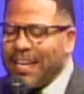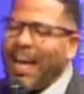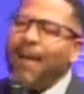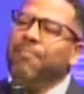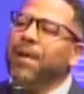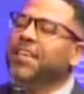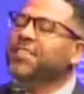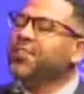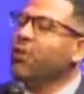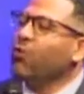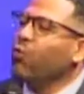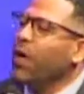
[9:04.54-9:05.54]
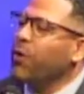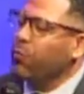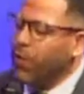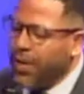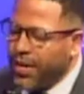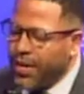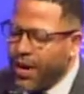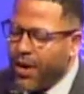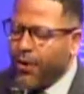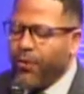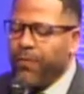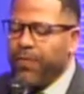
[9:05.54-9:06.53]
not based on what we
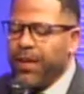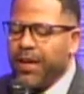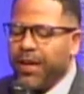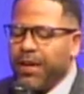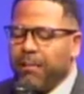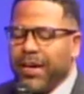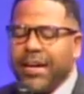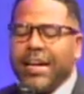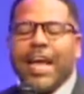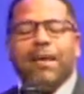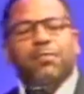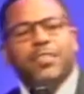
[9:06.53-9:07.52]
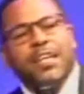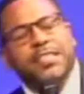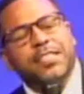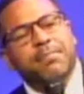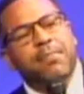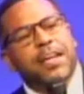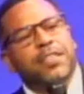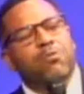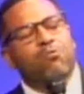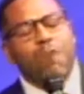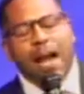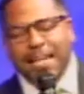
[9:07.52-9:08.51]
know, but enables us to make the
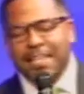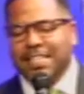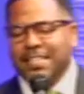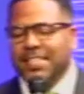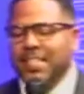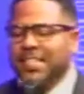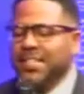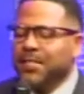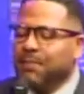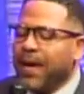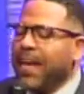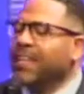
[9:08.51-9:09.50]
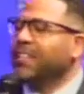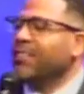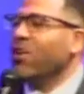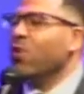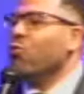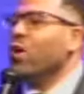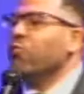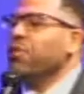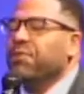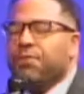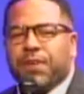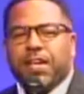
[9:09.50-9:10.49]
right decisions based on what we
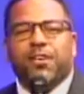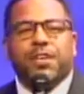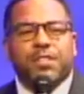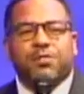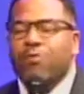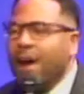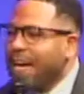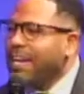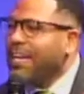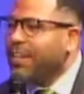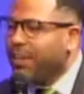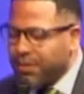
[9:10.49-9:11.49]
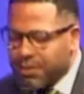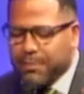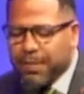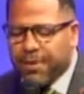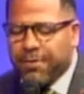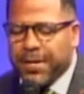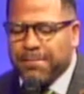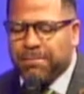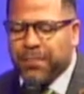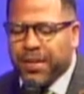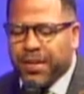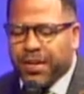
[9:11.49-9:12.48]
feel is right in our spirit.
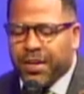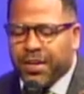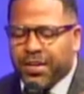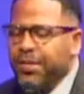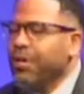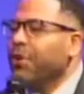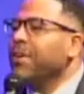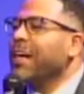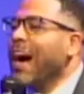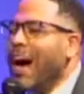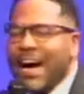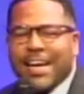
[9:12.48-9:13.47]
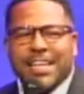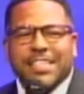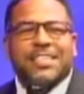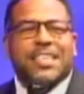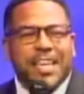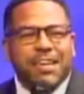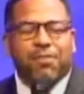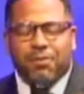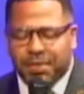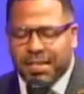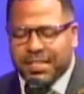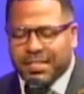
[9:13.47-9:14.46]
You know, God is the giver
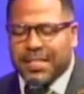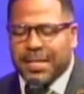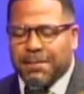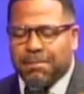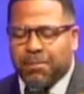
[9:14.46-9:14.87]
of instinct.